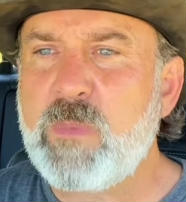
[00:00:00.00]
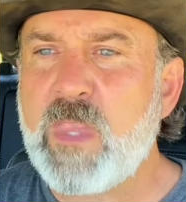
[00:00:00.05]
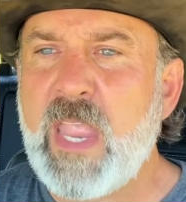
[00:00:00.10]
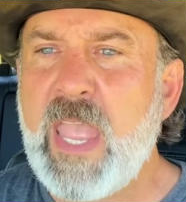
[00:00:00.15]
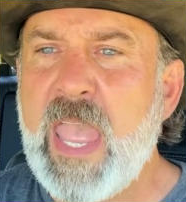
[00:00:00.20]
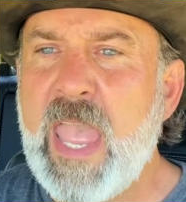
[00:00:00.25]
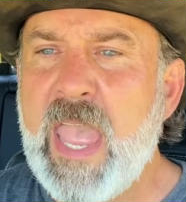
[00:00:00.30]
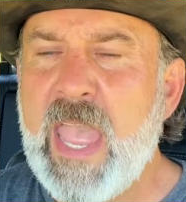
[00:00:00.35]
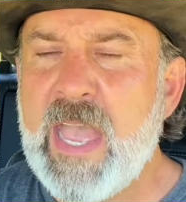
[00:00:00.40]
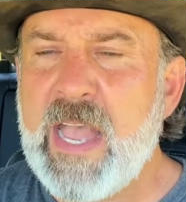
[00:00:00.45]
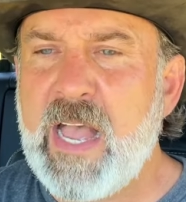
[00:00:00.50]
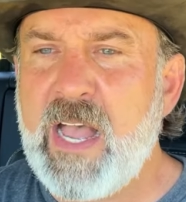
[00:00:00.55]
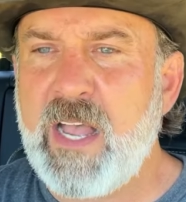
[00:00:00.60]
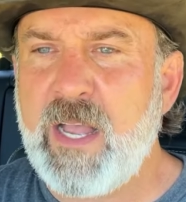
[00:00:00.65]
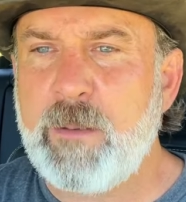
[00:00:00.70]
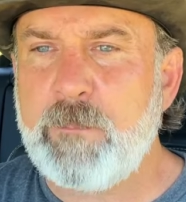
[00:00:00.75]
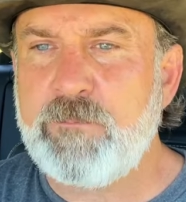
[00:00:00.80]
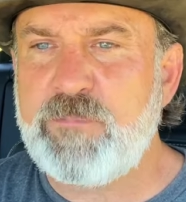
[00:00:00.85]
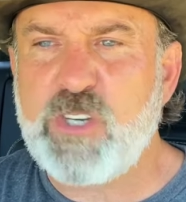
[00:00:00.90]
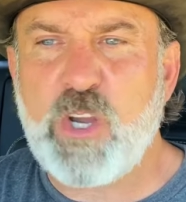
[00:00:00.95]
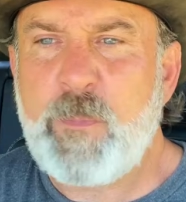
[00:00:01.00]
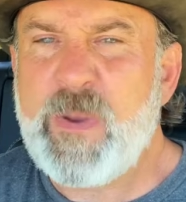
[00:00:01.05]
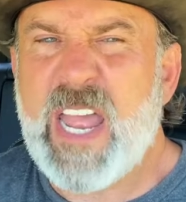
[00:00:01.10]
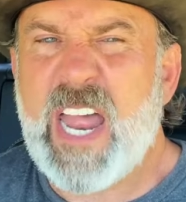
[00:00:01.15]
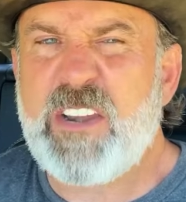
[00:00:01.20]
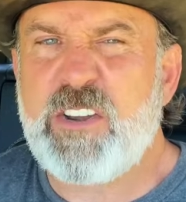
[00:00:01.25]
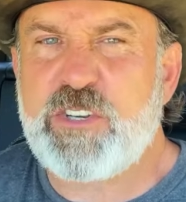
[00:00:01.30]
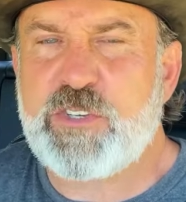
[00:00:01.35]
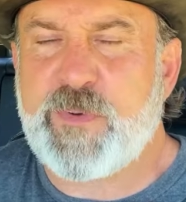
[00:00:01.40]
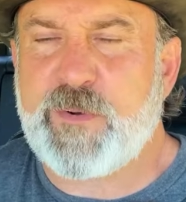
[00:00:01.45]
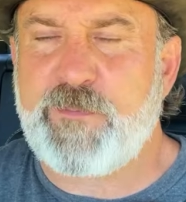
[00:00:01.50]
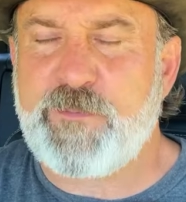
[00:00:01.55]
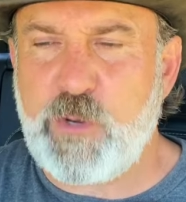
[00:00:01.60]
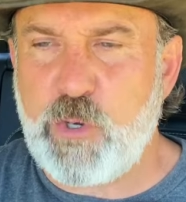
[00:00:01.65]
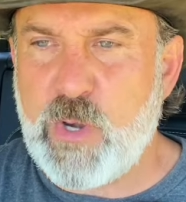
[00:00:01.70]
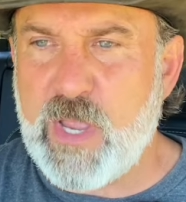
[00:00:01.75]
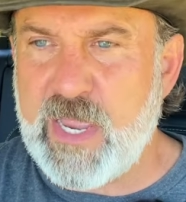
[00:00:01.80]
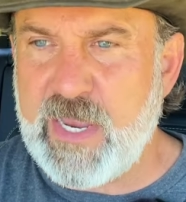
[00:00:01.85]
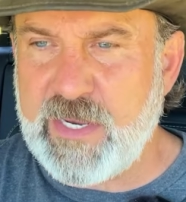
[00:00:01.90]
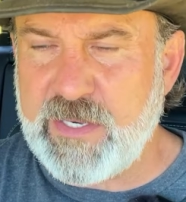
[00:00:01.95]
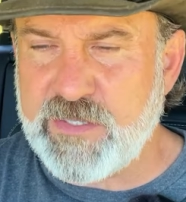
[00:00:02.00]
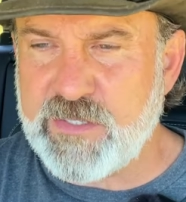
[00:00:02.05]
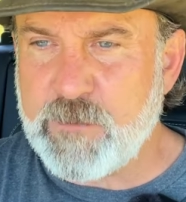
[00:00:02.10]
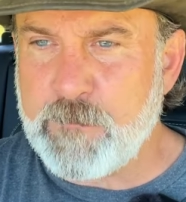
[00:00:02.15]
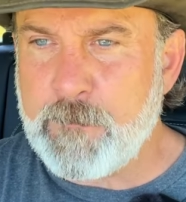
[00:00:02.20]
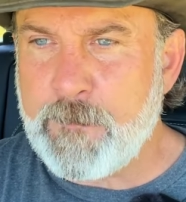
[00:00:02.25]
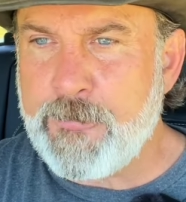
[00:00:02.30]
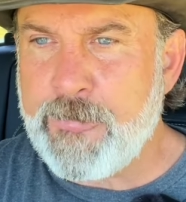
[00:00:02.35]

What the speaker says: She's going to be down there just for a few days